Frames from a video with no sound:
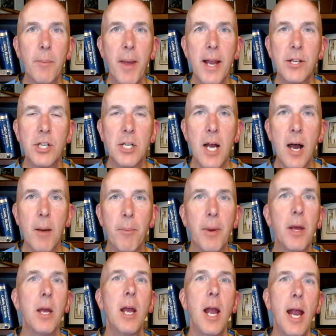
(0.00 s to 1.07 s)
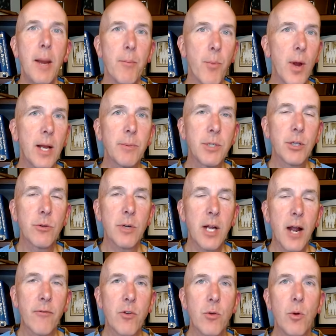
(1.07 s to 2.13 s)
patient up, and bring him to the
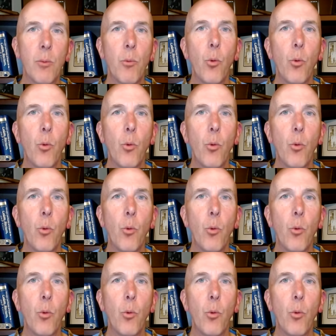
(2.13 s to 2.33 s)
recovery room.